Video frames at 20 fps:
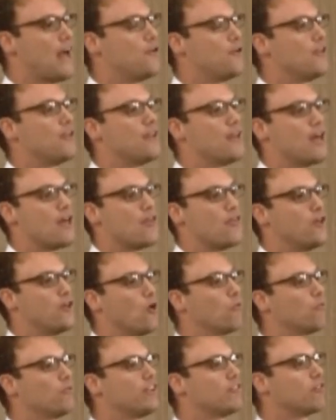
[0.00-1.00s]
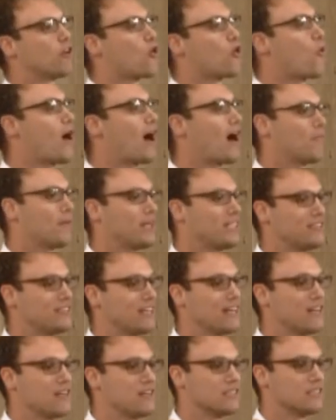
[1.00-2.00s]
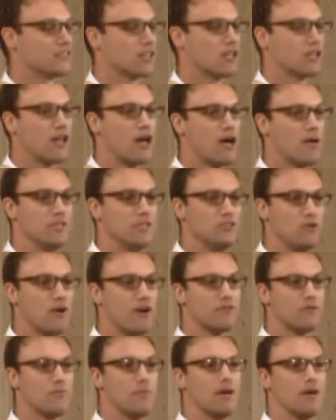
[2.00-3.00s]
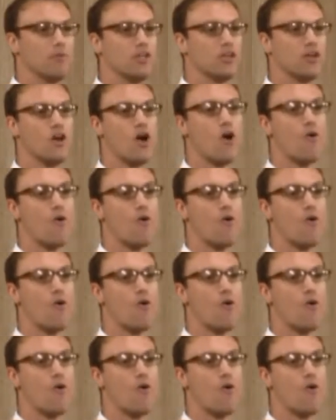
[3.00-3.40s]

And the only requirement to get in this club is you have to be able to